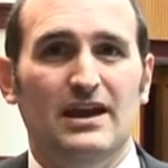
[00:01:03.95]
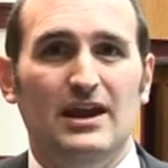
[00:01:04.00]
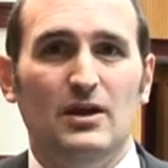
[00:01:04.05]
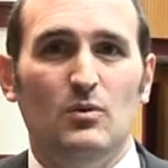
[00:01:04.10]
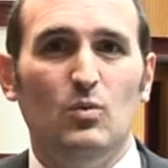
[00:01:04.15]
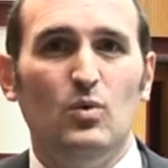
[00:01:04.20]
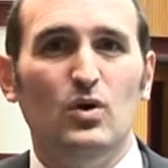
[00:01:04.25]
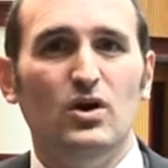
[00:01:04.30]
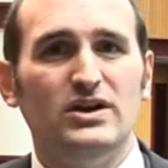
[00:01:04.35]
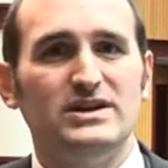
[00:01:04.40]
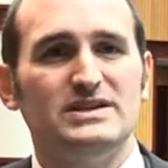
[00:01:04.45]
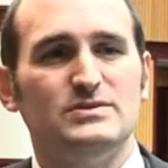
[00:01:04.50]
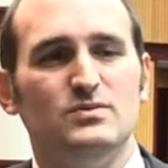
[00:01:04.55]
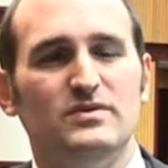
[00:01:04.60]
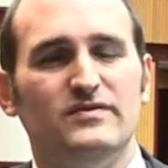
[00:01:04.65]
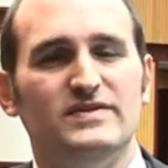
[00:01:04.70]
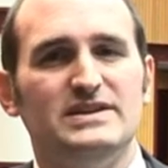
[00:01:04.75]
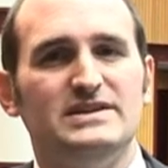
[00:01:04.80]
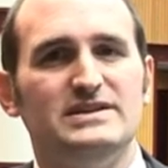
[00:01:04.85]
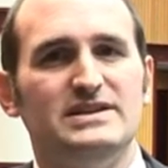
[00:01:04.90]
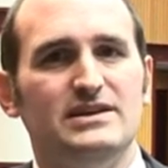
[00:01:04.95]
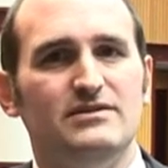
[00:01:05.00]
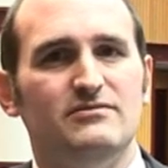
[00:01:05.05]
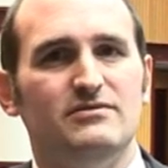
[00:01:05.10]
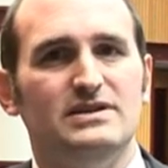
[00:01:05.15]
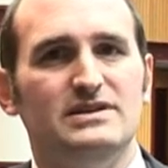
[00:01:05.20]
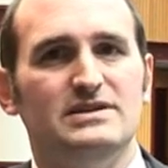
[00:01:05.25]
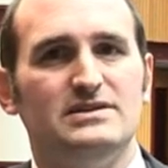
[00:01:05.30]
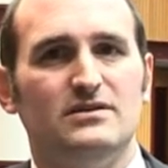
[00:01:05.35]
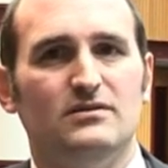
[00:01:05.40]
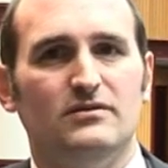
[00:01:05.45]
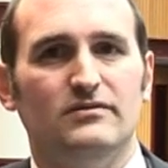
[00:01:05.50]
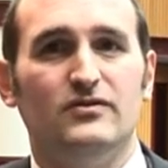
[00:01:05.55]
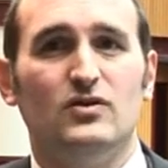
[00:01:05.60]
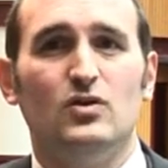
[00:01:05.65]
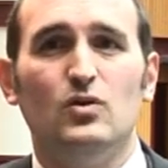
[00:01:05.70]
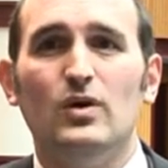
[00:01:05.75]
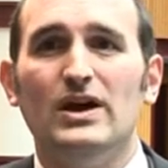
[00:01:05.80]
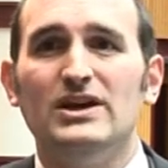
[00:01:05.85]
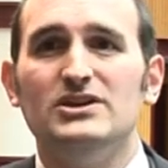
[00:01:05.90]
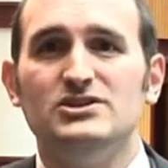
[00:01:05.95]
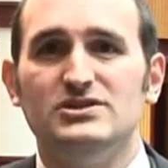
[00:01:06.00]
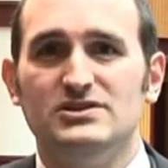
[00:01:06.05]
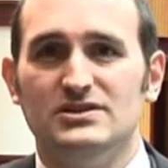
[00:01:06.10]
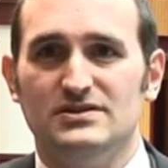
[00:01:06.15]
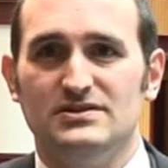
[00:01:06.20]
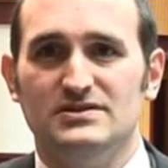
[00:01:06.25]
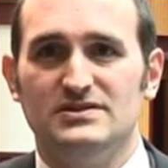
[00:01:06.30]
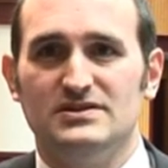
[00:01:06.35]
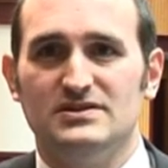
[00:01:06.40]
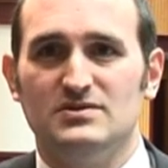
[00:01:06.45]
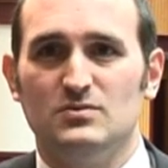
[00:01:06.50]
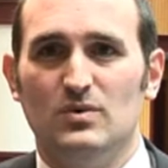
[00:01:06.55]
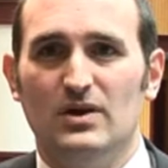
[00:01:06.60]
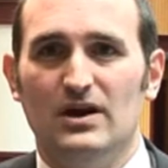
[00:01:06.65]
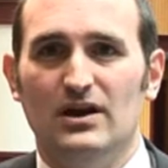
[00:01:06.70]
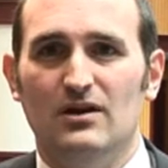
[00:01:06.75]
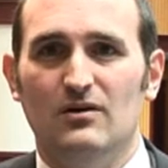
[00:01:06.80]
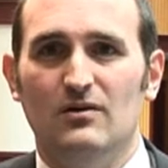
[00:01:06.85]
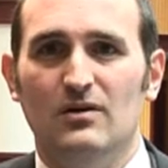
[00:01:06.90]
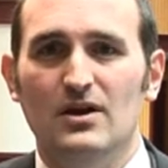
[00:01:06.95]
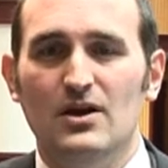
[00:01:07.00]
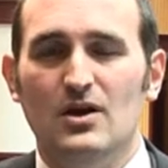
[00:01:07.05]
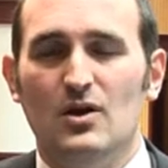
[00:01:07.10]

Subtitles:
It works with a series of questions as well,